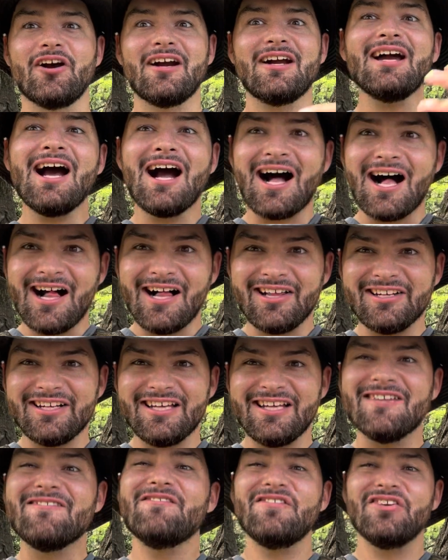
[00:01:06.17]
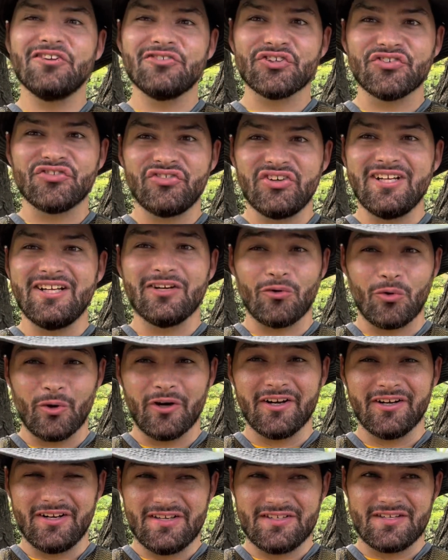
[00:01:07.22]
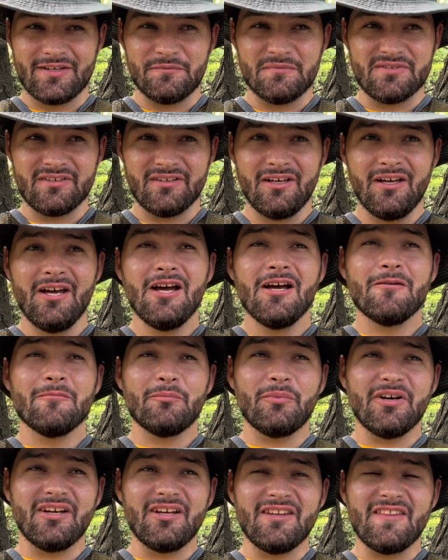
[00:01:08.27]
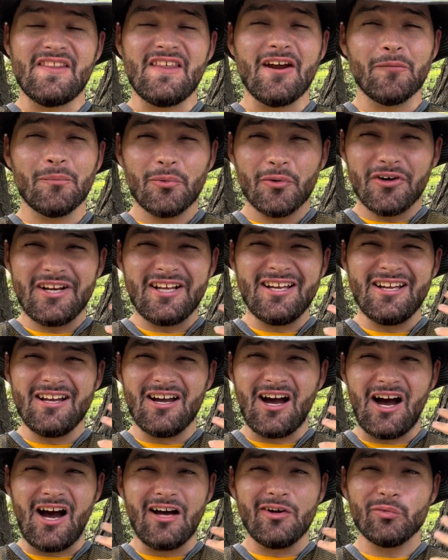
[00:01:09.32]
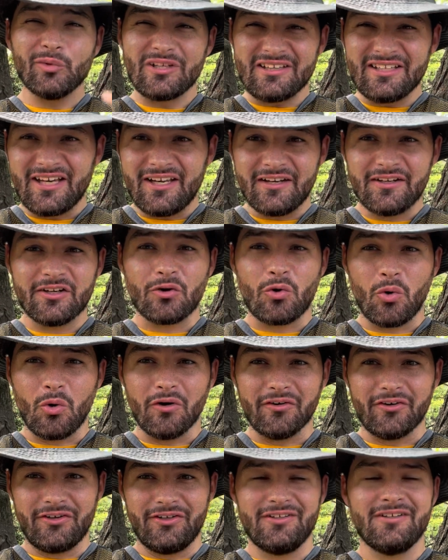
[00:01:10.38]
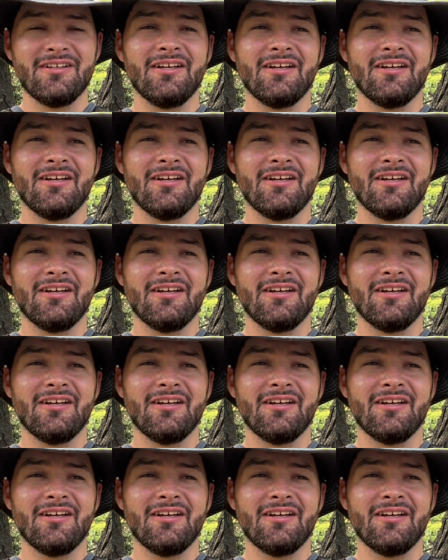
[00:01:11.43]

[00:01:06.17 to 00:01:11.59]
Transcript: a colony of filter-feeding organisms, but they're pretty unrelated to coral.